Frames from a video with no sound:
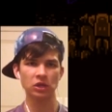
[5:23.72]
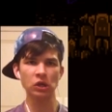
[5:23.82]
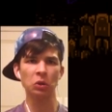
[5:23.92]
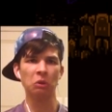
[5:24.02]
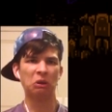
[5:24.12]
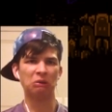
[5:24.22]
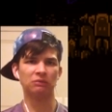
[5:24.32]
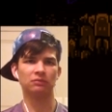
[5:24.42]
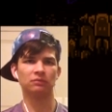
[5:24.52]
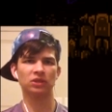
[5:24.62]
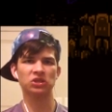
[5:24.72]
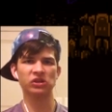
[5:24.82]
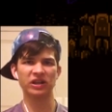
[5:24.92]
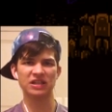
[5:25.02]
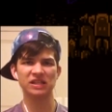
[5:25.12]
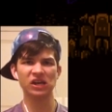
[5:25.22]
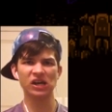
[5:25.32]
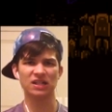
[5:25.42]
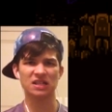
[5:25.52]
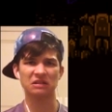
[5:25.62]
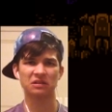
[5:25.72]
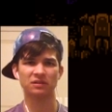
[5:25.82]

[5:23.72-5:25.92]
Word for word: Ew! He turned into slugs!